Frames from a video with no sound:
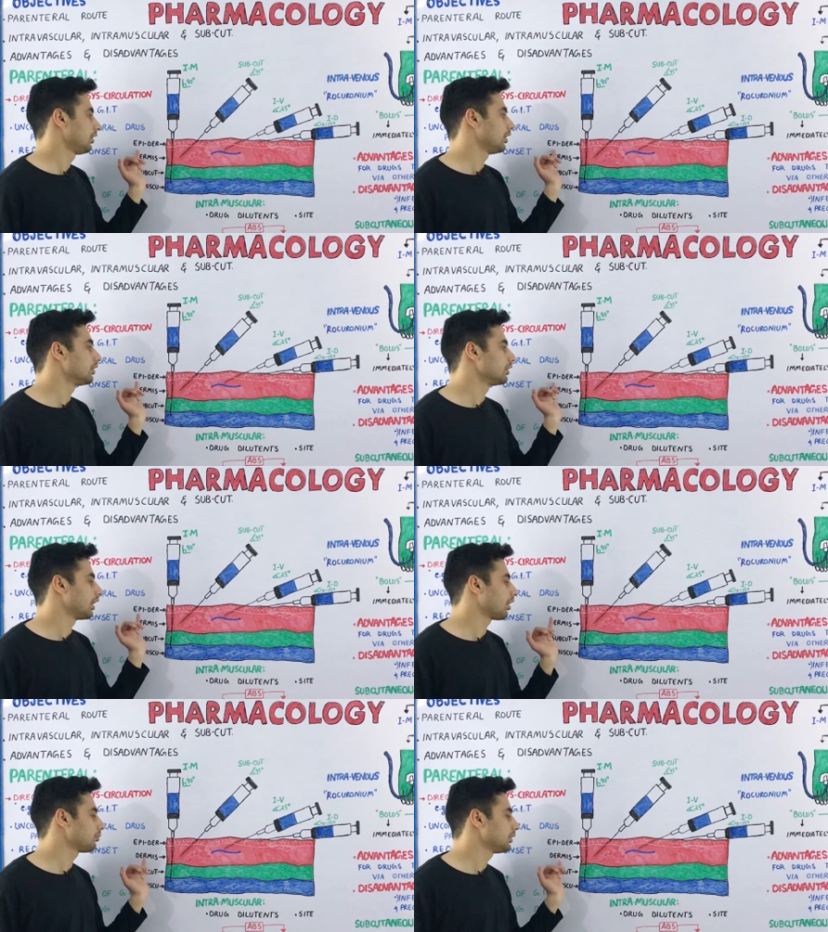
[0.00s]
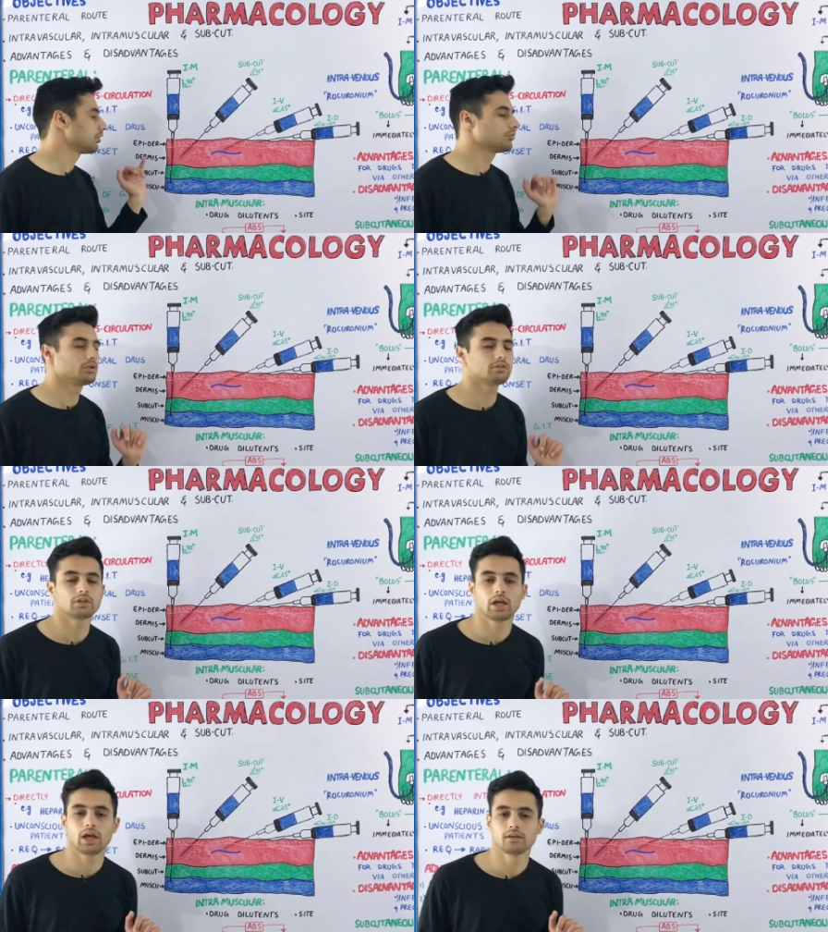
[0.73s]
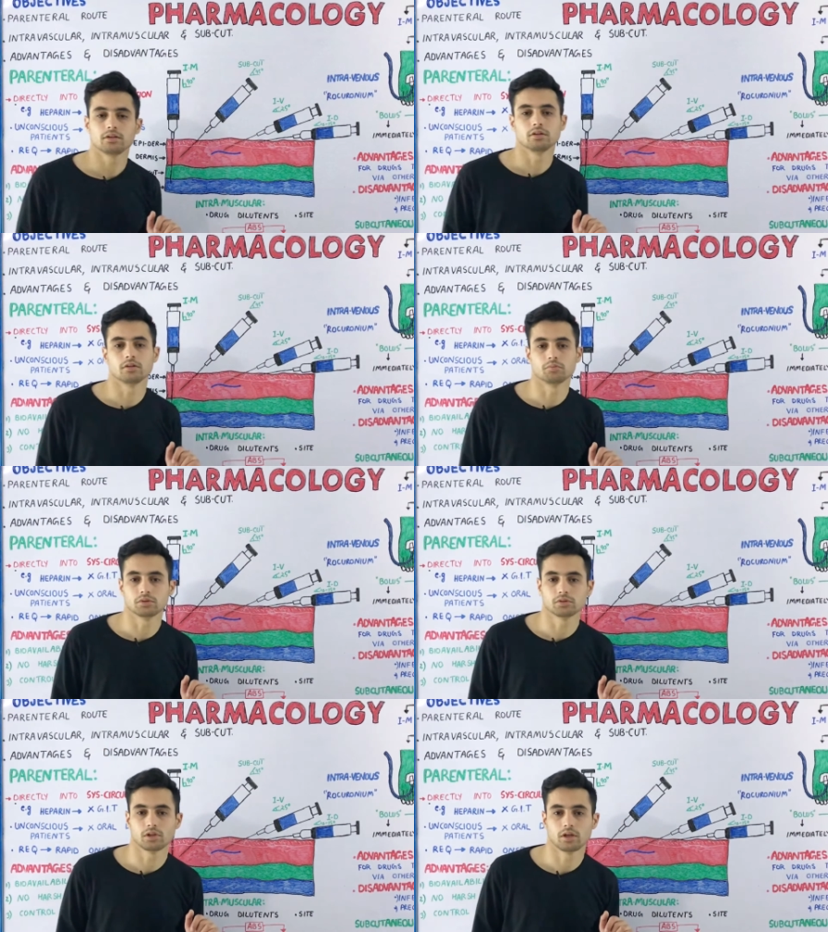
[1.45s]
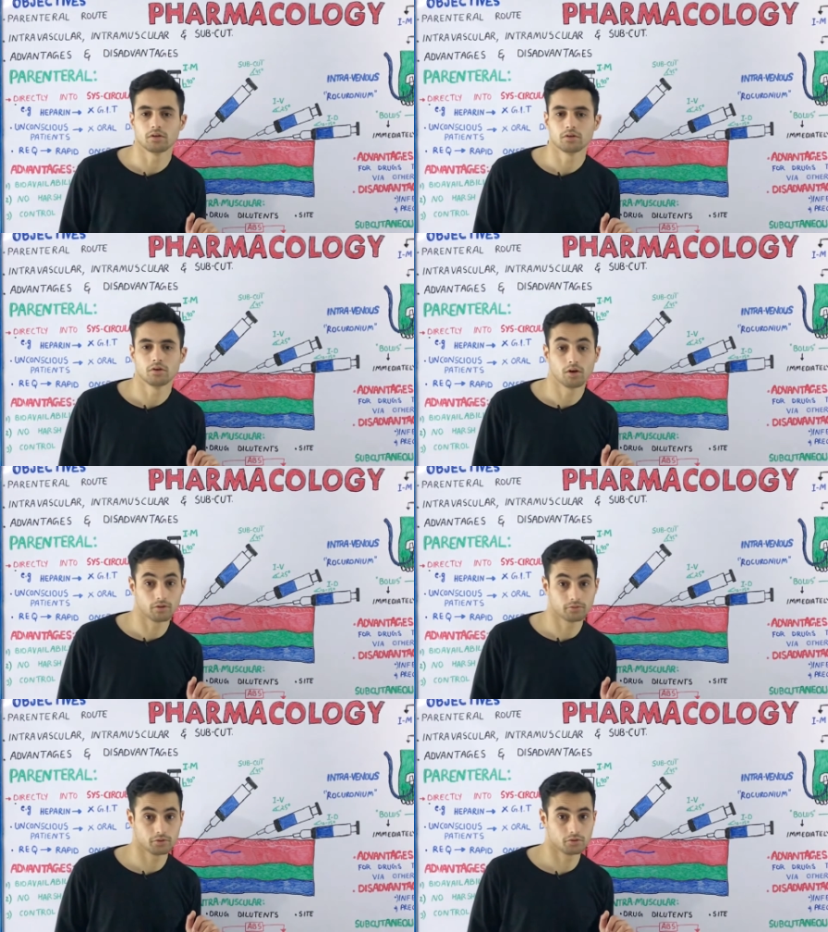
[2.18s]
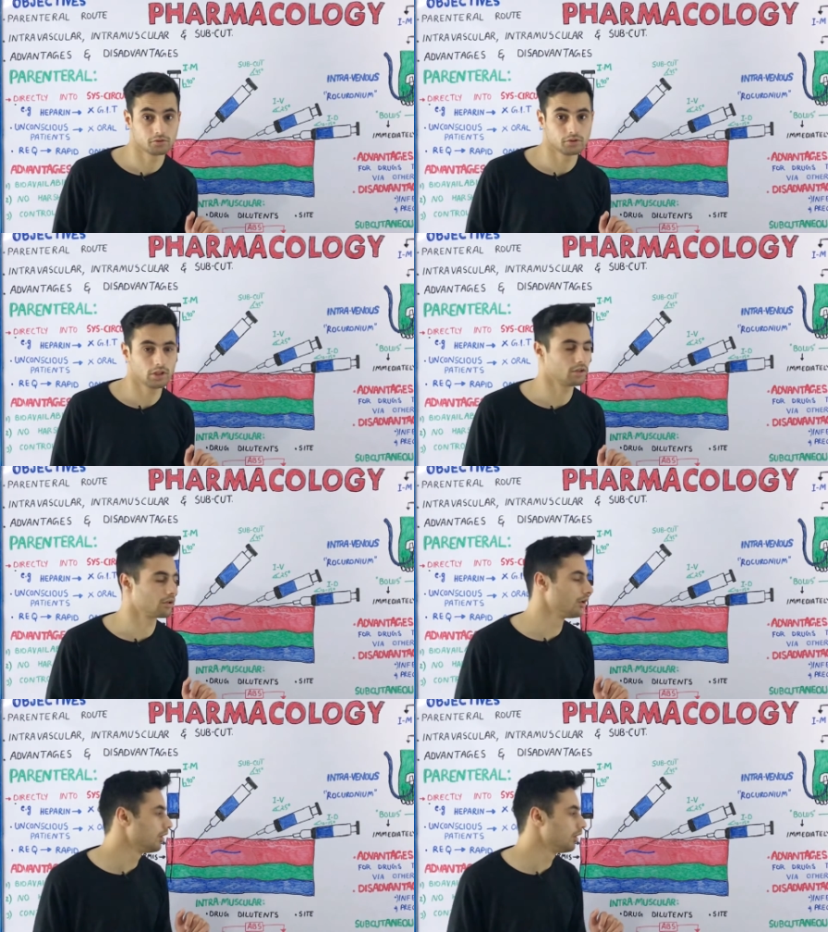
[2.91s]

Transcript: in the epidermis and the dermis layer of your skin.